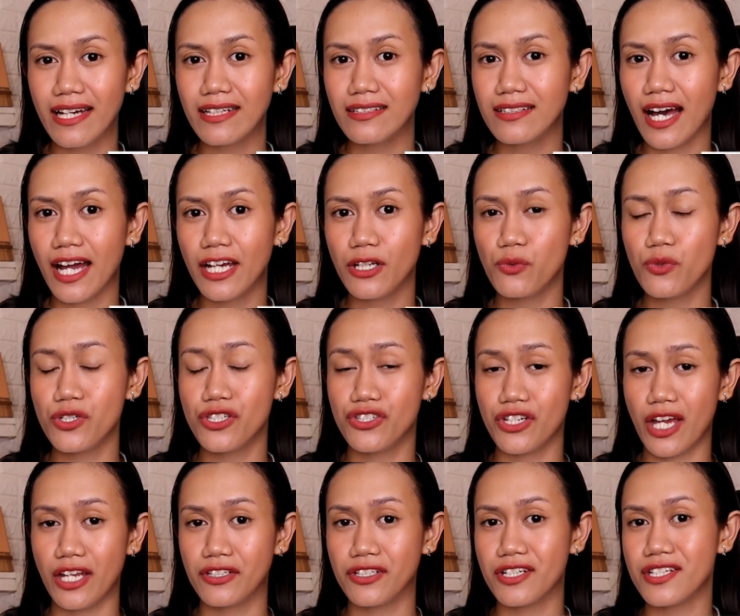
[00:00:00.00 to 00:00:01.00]
client was
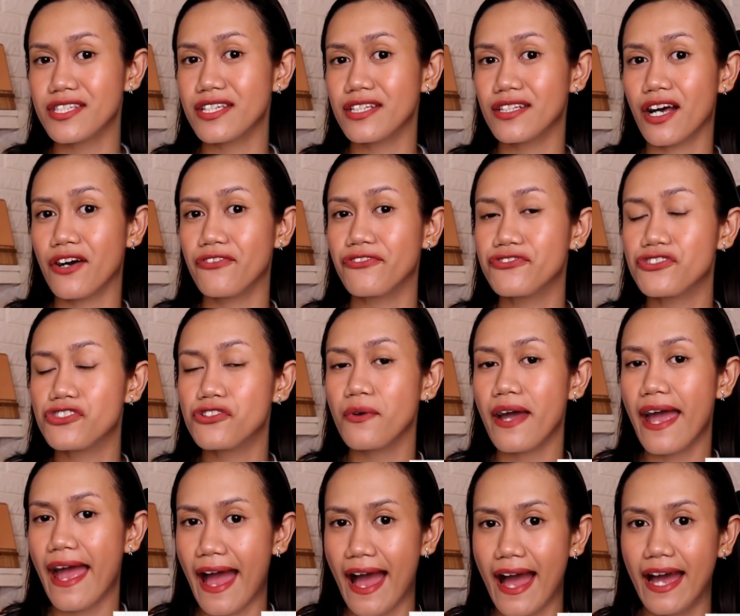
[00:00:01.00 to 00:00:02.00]
generous enough to
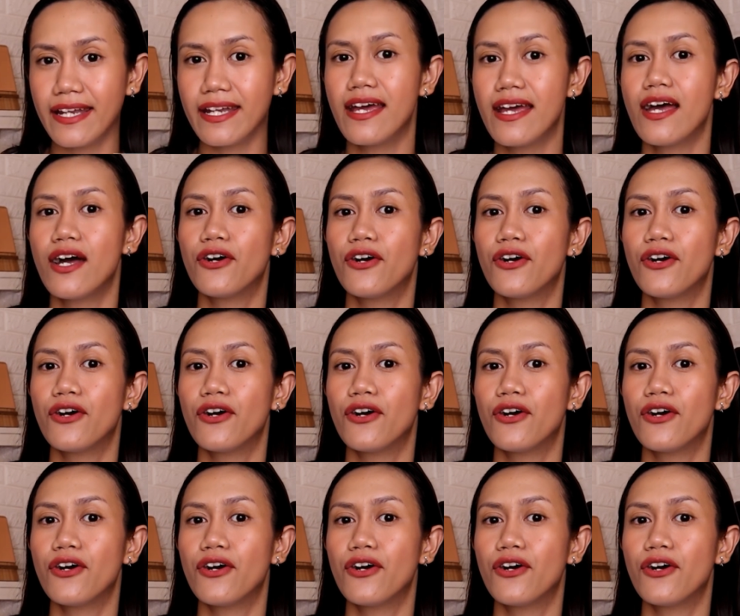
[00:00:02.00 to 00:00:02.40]
add